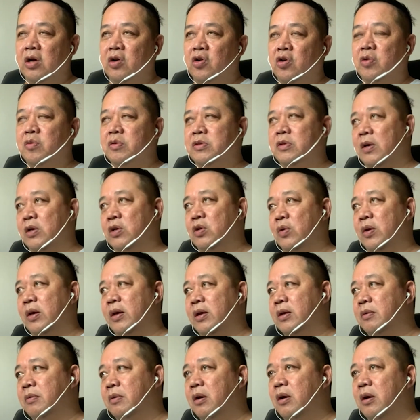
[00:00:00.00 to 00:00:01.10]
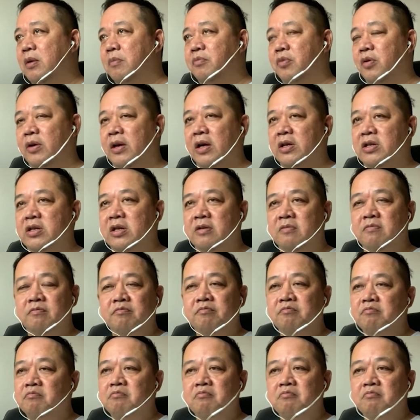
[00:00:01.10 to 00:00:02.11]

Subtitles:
groups, we are doing production,